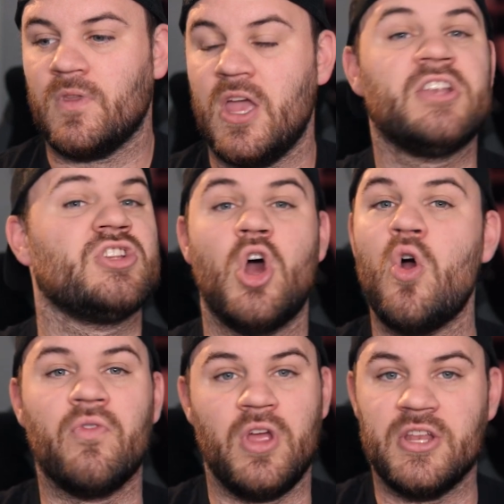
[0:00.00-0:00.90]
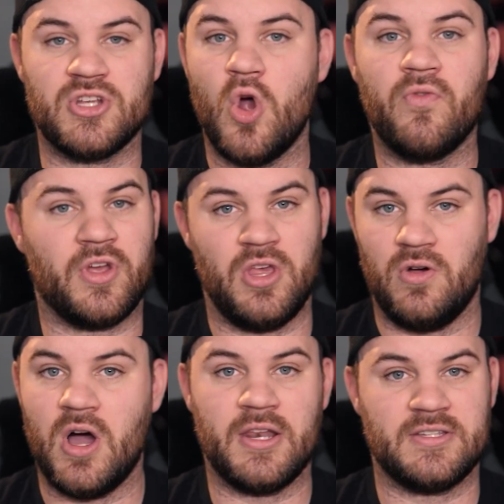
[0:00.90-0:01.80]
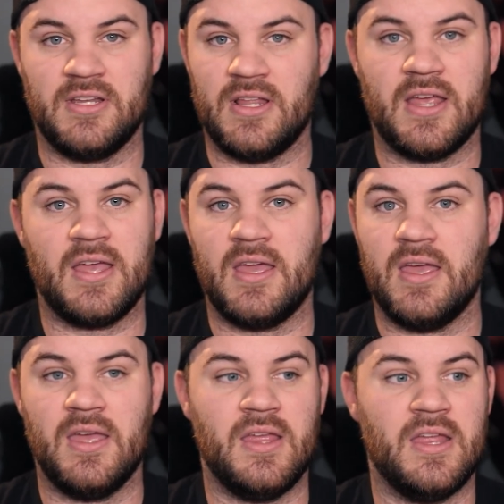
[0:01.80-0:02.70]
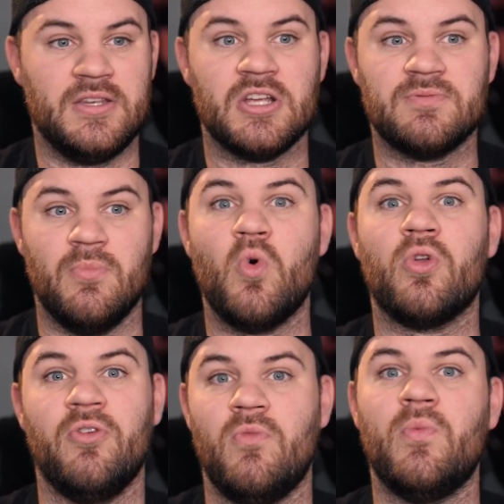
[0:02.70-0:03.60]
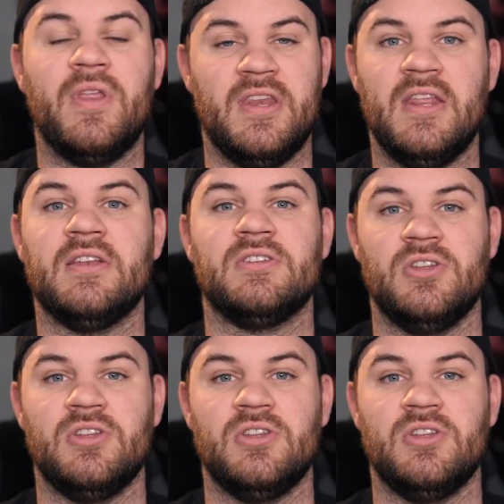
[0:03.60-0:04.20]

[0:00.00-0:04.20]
it's an overkill, honestly. Like it does more than what we need it to